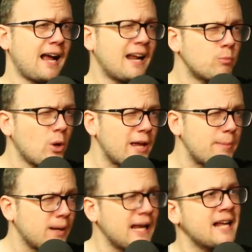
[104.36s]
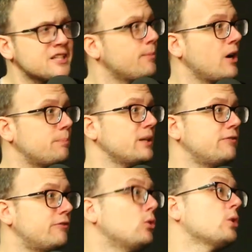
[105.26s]
and what their plans might be
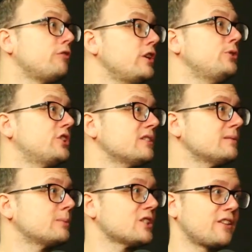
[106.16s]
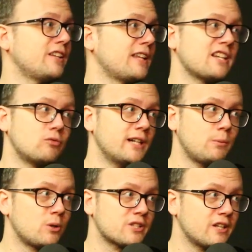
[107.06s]
for the future. Because I think that's really
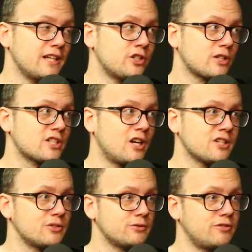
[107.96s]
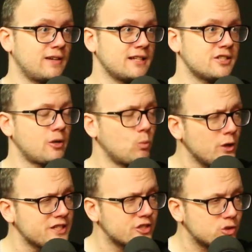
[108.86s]
what's going to interest Arsenal fans. You know,
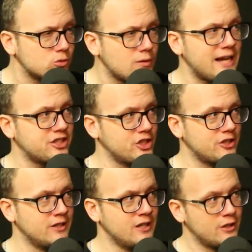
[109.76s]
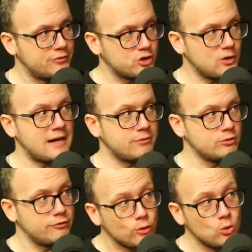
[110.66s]
what is the direction of
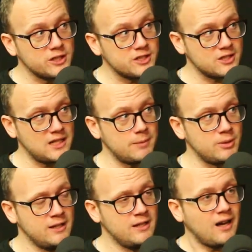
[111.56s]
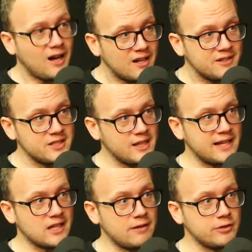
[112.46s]
travel for this club under
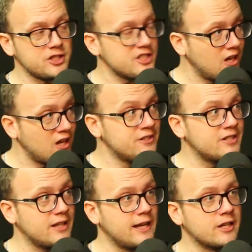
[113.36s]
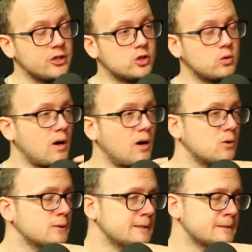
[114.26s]
their governance, under their control?